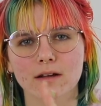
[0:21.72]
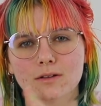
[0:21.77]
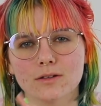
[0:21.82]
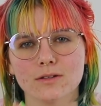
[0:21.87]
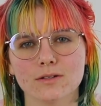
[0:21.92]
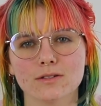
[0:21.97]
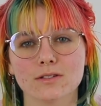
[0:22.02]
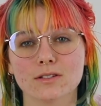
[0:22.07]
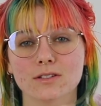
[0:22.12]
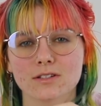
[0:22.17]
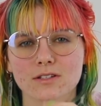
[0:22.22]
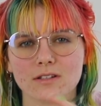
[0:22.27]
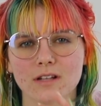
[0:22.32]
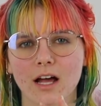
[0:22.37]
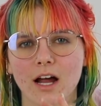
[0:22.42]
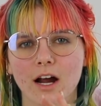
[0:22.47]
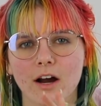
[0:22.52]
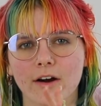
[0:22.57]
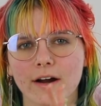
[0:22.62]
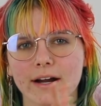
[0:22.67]

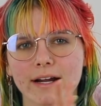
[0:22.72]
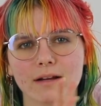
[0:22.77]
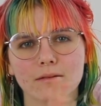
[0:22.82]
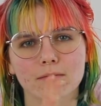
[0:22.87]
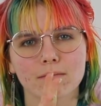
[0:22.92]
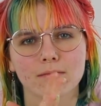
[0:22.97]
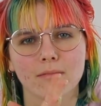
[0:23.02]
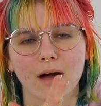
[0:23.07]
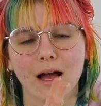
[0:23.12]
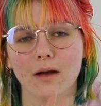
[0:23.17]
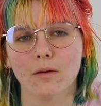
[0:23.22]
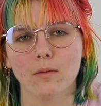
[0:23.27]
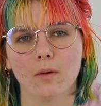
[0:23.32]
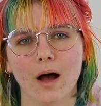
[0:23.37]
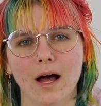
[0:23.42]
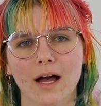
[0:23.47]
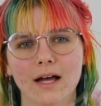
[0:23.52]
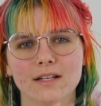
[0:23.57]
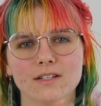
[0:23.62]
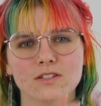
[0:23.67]
slurring my
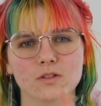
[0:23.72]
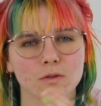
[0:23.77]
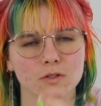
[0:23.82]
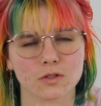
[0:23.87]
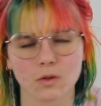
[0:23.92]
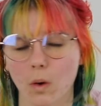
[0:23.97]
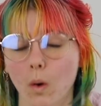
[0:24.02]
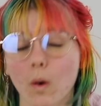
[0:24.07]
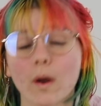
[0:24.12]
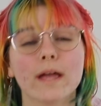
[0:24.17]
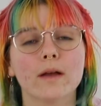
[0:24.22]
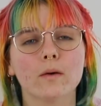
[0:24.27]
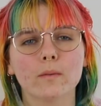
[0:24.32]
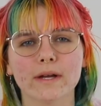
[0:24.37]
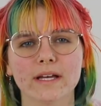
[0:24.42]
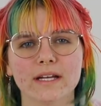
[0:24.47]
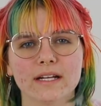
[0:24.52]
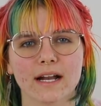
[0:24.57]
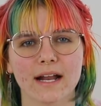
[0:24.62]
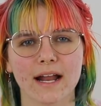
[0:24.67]
words or talking
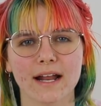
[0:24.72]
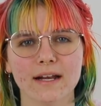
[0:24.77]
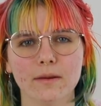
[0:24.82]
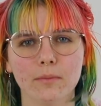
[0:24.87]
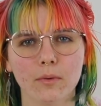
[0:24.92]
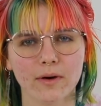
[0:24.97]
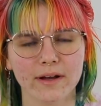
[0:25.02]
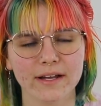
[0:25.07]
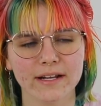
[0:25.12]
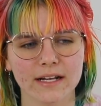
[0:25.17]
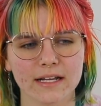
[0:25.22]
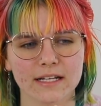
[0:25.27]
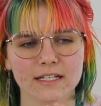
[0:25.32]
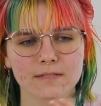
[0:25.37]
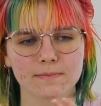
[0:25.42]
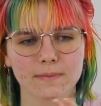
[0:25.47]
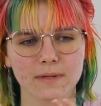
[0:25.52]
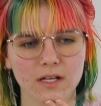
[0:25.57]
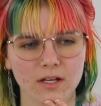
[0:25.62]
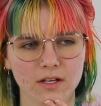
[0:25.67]
weird at any point,
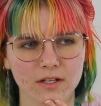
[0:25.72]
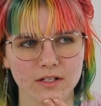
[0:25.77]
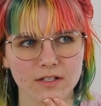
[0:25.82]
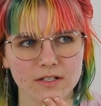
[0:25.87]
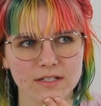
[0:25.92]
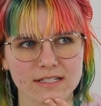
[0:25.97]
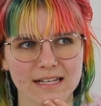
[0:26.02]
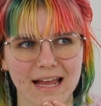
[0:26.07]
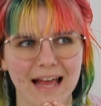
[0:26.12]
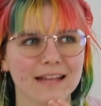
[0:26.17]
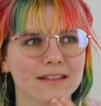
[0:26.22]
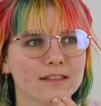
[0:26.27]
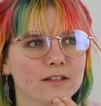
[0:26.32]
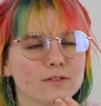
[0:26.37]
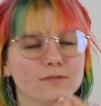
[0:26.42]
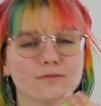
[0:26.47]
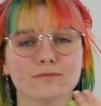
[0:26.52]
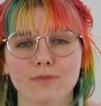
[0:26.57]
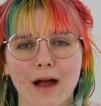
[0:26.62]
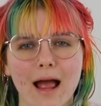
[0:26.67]
it's because at the
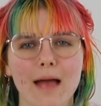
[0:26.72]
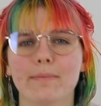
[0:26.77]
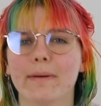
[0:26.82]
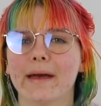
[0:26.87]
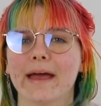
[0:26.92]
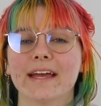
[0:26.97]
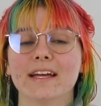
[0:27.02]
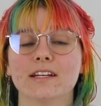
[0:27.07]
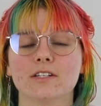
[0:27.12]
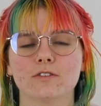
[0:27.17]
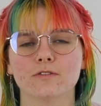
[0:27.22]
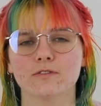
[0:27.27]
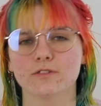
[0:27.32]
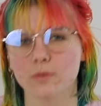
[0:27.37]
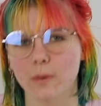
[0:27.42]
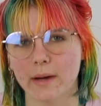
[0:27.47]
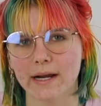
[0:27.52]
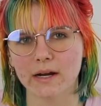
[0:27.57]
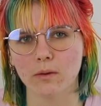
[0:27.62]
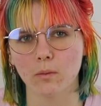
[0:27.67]
ripe age of
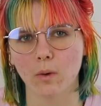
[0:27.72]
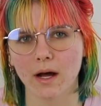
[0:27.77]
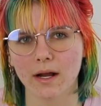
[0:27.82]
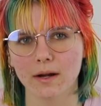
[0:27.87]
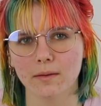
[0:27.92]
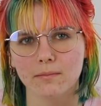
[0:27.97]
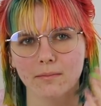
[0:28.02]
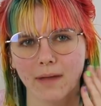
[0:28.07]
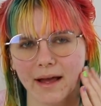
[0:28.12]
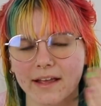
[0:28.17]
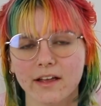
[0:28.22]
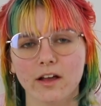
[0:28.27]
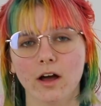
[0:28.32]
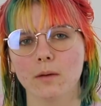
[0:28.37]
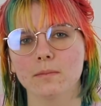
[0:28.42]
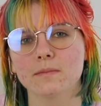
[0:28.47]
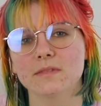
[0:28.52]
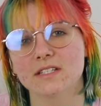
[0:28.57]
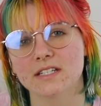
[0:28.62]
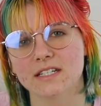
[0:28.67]
21, my
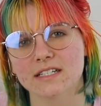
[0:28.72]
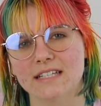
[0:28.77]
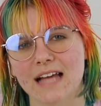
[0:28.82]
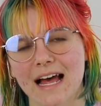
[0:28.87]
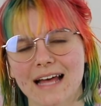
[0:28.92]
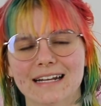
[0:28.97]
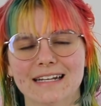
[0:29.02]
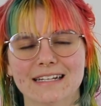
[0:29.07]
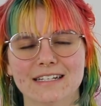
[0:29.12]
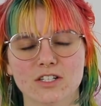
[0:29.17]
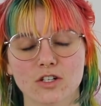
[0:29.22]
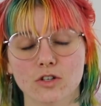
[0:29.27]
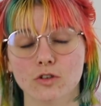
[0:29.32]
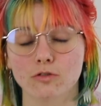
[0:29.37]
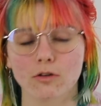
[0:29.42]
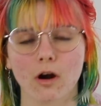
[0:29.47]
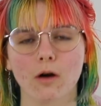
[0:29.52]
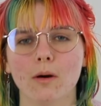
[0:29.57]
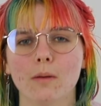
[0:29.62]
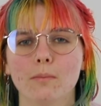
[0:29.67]
gums decided to
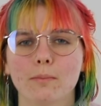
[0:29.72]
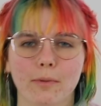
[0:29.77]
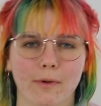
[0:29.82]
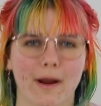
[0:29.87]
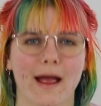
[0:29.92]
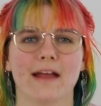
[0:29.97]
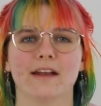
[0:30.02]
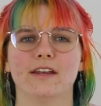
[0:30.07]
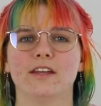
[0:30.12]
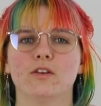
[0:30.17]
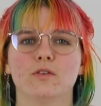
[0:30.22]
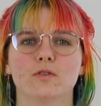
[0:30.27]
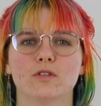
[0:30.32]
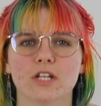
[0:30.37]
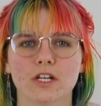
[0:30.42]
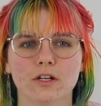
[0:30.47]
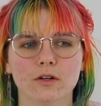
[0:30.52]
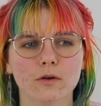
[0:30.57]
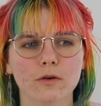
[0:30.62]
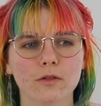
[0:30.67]
grow a brand new
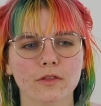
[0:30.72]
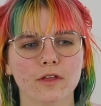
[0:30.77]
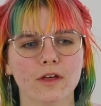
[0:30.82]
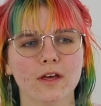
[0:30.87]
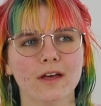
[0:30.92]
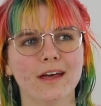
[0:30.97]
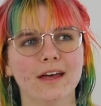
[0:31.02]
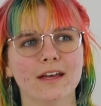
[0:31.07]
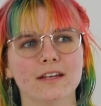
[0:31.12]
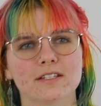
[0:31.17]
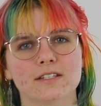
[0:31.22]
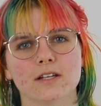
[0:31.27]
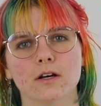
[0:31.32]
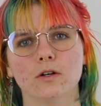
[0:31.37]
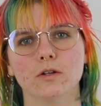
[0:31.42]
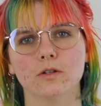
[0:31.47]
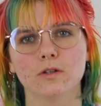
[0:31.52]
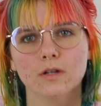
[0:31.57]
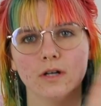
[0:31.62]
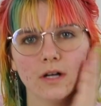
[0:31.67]
tooth.
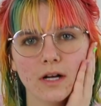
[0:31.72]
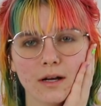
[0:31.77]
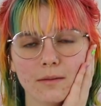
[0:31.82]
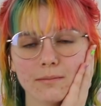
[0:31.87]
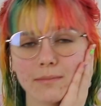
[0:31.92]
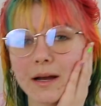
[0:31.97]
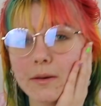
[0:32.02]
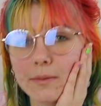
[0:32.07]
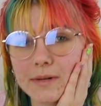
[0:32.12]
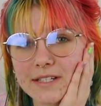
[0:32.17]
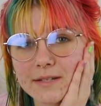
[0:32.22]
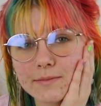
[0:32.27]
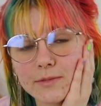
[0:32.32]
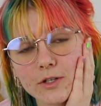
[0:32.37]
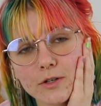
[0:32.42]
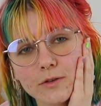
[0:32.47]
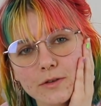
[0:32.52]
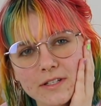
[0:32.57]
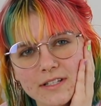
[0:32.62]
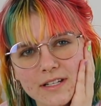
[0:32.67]
So my wisdom
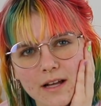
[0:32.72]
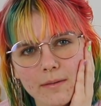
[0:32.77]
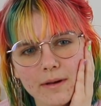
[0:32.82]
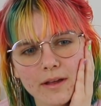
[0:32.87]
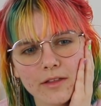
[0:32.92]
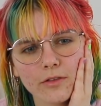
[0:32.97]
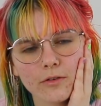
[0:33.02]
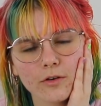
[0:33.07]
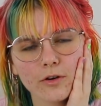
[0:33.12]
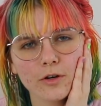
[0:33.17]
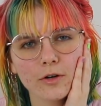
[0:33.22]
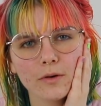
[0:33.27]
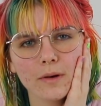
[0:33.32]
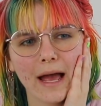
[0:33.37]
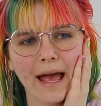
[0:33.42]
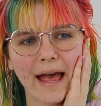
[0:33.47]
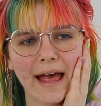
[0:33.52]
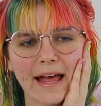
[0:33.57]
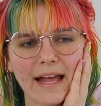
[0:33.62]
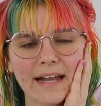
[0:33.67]
tooth is coming through
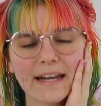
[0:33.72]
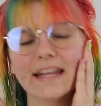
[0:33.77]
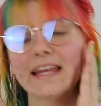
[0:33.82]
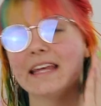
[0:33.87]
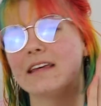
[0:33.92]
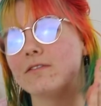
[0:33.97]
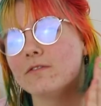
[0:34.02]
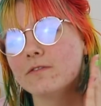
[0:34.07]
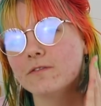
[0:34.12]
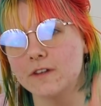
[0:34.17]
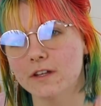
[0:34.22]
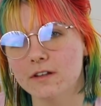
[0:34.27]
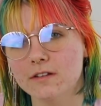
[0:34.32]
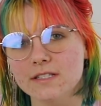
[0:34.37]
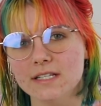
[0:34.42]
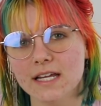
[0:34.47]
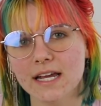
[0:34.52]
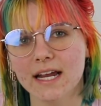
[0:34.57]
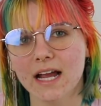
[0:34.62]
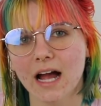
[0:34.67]
and it feels
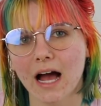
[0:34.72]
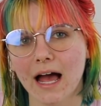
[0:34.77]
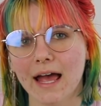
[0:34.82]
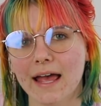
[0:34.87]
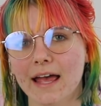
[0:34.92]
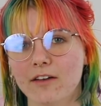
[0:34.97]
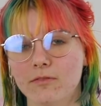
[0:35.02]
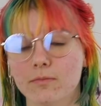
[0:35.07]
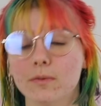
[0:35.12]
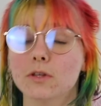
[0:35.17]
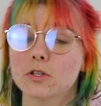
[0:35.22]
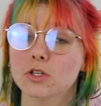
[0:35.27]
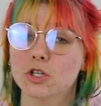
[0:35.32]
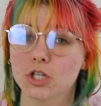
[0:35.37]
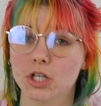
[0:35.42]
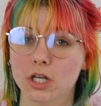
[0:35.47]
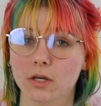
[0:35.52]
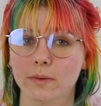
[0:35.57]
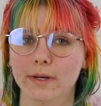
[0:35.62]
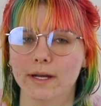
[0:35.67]
like I have been
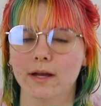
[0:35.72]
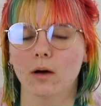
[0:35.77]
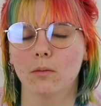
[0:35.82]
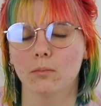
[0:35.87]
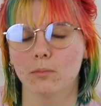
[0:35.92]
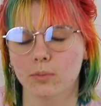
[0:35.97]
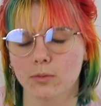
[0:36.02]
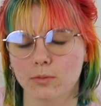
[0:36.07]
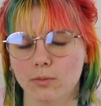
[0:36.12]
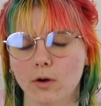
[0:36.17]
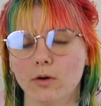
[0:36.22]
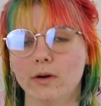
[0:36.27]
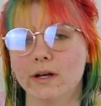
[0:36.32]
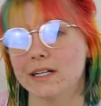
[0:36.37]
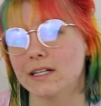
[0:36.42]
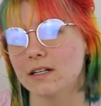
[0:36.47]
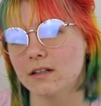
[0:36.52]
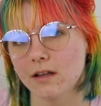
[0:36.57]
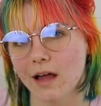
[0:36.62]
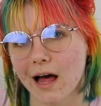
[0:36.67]
chewing on
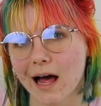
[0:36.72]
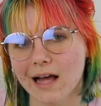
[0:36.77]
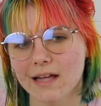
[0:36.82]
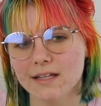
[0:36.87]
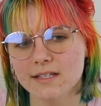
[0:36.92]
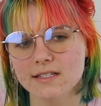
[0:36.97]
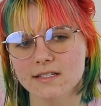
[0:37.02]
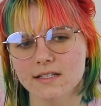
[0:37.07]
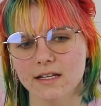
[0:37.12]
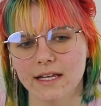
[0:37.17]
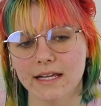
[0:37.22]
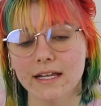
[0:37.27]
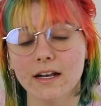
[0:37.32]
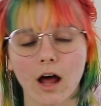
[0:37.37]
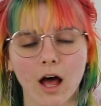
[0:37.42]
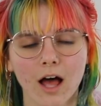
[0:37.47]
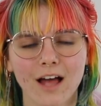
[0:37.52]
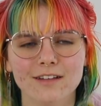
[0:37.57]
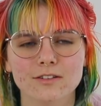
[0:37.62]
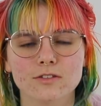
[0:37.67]
broken glass. It
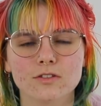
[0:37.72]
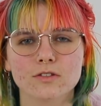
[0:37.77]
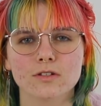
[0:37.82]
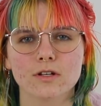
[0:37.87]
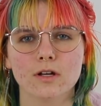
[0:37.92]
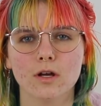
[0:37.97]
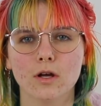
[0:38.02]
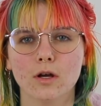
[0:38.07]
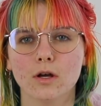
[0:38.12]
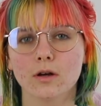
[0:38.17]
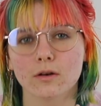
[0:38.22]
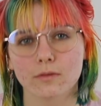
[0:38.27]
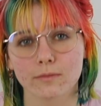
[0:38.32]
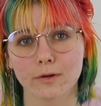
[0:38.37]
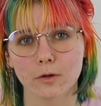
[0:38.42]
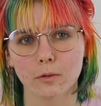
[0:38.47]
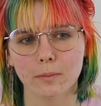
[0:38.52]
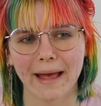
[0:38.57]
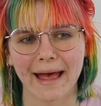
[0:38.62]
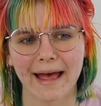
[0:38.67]
hurts
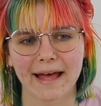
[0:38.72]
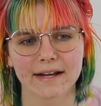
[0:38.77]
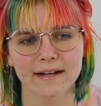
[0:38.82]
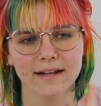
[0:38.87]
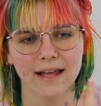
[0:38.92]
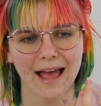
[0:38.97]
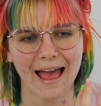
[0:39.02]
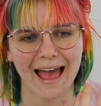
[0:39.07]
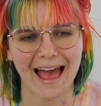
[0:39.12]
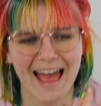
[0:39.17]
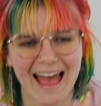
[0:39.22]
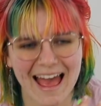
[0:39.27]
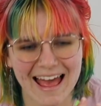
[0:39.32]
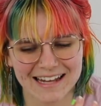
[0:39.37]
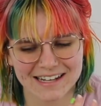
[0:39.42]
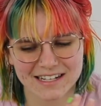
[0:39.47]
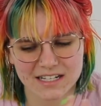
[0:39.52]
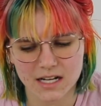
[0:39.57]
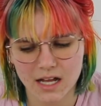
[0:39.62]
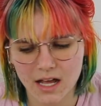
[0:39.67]
real bad.
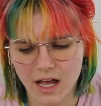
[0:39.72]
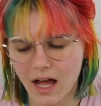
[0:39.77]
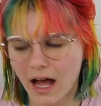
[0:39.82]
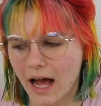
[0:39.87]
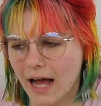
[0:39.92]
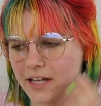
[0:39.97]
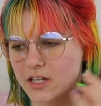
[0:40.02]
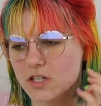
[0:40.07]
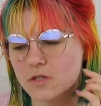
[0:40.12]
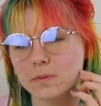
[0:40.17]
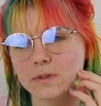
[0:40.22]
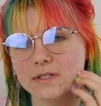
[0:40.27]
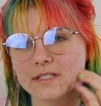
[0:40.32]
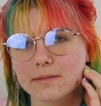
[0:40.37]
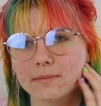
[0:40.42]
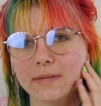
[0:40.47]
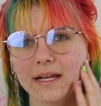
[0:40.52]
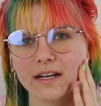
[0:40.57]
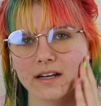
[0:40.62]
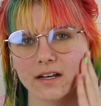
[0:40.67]
And I just put
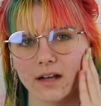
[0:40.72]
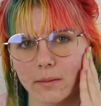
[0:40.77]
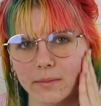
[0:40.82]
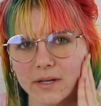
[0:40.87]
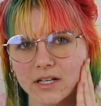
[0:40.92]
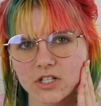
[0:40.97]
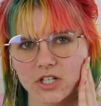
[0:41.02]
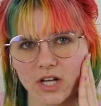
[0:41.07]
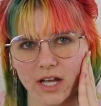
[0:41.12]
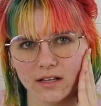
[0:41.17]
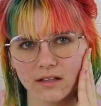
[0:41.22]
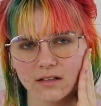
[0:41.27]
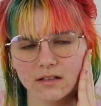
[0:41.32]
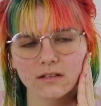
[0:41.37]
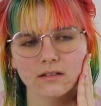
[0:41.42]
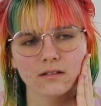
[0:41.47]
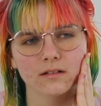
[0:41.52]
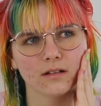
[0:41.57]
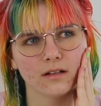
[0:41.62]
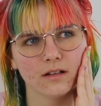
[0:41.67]
some numbing
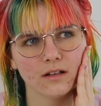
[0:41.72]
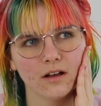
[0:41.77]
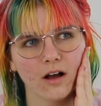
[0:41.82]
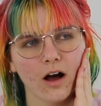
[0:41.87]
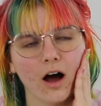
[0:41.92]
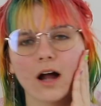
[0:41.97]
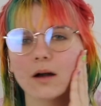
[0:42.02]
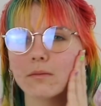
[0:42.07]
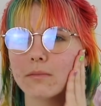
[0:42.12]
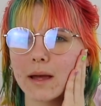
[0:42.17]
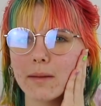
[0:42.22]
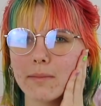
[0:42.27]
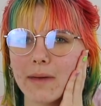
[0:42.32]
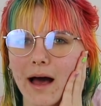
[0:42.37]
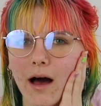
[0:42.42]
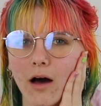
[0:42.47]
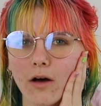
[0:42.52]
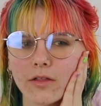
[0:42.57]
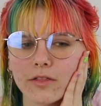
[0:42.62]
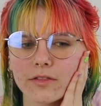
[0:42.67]
gel on my
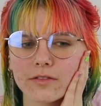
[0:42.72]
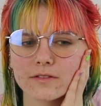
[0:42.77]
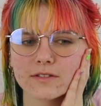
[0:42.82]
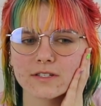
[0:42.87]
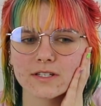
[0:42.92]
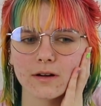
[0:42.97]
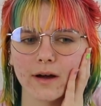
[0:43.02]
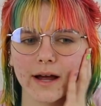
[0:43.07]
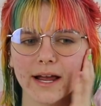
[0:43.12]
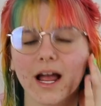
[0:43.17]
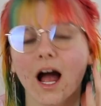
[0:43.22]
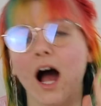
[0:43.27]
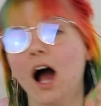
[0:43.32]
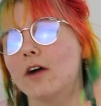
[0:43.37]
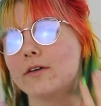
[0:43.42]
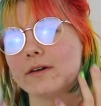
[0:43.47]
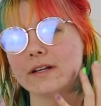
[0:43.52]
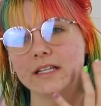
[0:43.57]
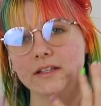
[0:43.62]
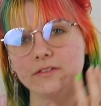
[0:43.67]
mouth, so I
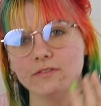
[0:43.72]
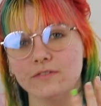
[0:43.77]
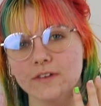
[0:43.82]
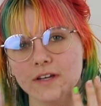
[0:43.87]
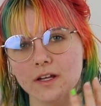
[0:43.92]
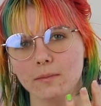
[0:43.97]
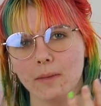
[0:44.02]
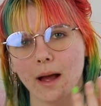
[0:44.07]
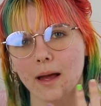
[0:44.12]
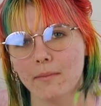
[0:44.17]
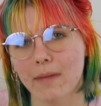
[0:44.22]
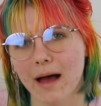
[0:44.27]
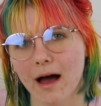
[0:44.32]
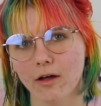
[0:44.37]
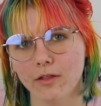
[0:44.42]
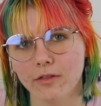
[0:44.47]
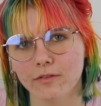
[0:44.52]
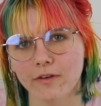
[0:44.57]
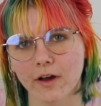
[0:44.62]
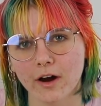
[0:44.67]
can't really feel my
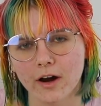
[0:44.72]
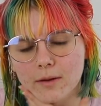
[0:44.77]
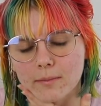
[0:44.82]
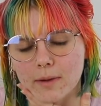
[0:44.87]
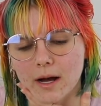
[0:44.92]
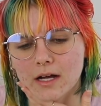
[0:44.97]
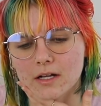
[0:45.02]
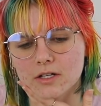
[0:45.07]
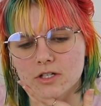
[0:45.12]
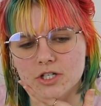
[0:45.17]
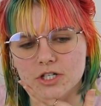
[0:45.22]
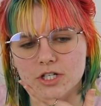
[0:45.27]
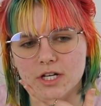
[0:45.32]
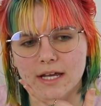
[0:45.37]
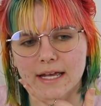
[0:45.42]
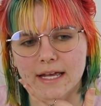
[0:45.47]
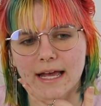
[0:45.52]
mouth very much.